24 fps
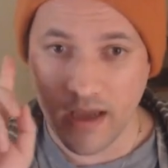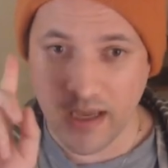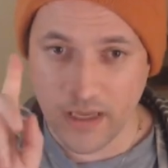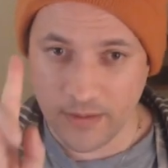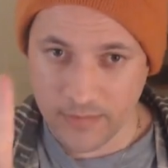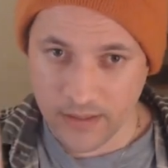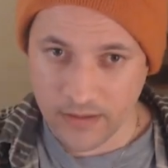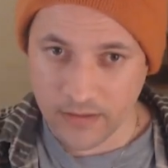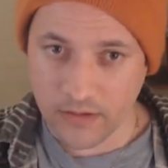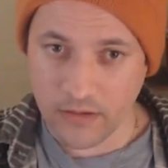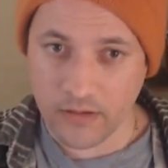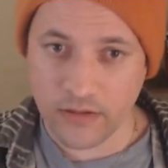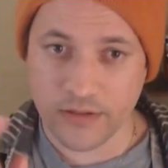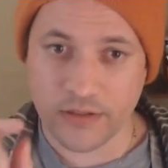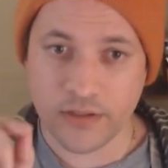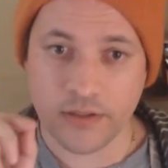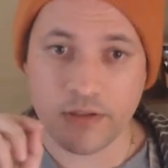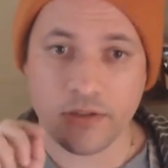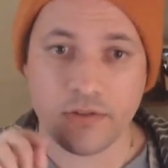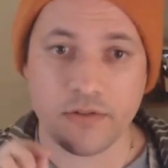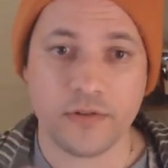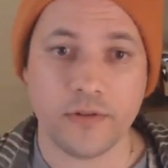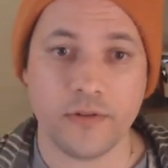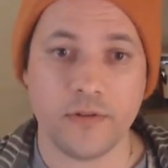acknowledging the
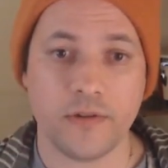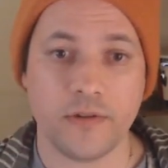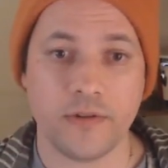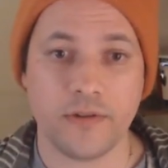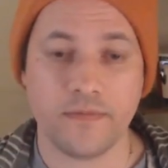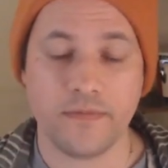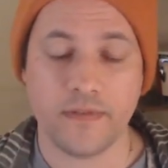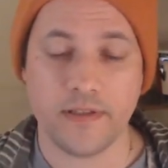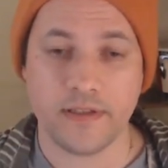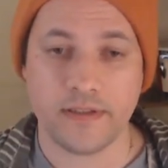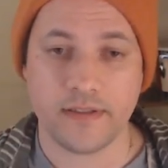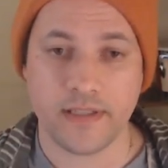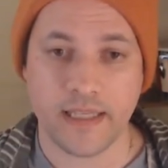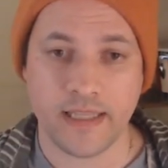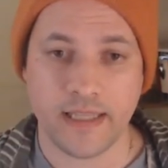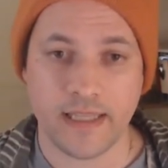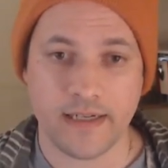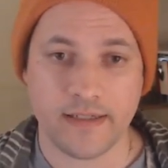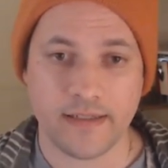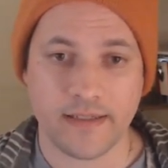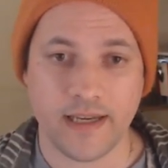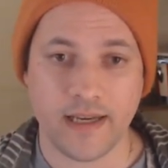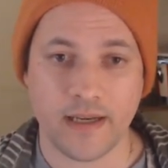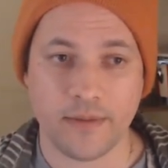truth of this thing that is
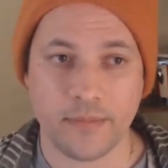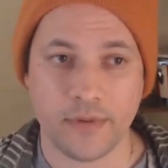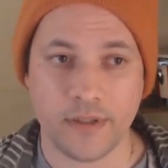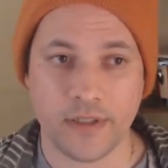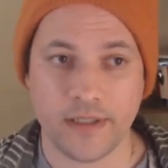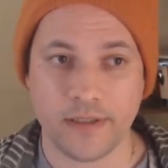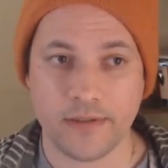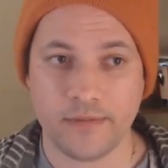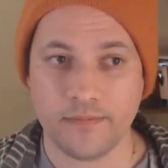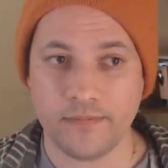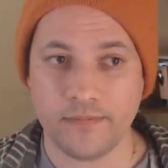happening.